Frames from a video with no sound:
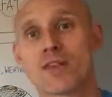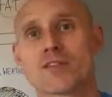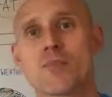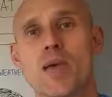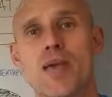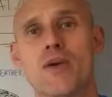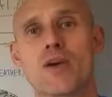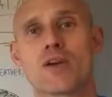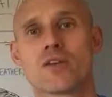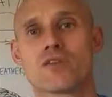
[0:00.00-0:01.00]
It's a
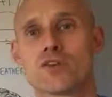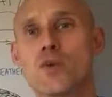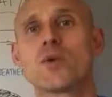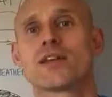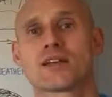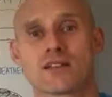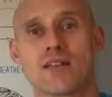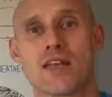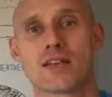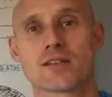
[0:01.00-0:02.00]
period of doing
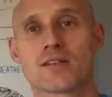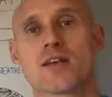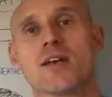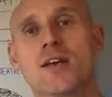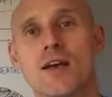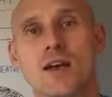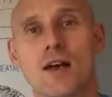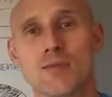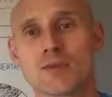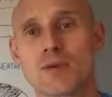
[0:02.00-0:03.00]
things,
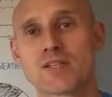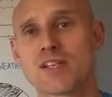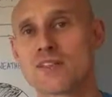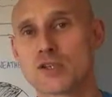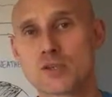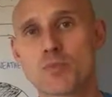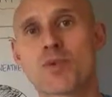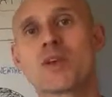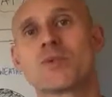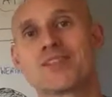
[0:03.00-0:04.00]
especially in the spring.